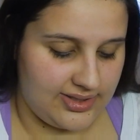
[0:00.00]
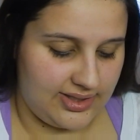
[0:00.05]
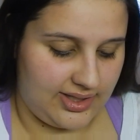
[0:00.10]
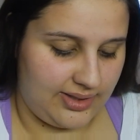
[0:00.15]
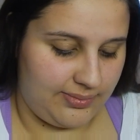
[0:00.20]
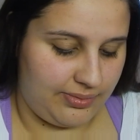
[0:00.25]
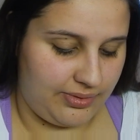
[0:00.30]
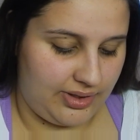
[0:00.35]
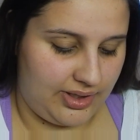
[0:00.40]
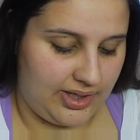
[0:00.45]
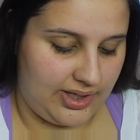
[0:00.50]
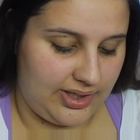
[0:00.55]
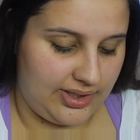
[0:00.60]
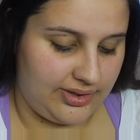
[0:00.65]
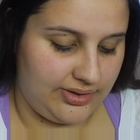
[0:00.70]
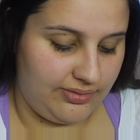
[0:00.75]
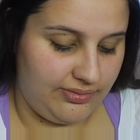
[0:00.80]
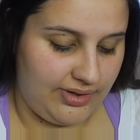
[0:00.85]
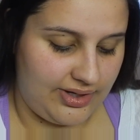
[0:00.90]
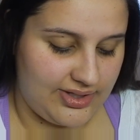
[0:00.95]
that I put on
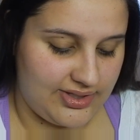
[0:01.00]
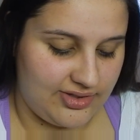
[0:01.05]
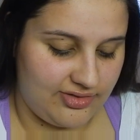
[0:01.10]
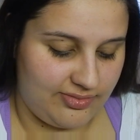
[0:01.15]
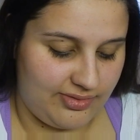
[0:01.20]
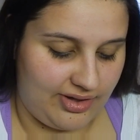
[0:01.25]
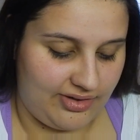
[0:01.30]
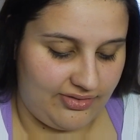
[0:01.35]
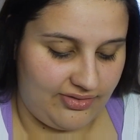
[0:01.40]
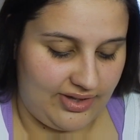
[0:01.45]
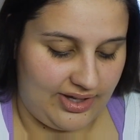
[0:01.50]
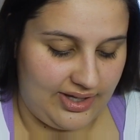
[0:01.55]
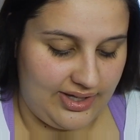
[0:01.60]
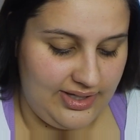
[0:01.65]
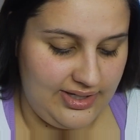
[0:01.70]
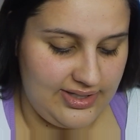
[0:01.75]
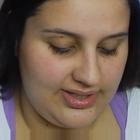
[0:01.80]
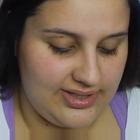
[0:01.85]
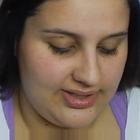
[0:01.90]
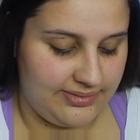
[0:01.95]
the rest of my
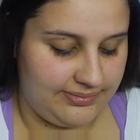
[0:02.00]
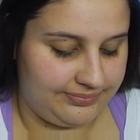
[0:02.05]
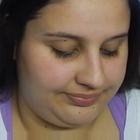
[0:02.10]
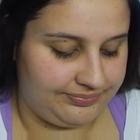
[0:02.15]
face.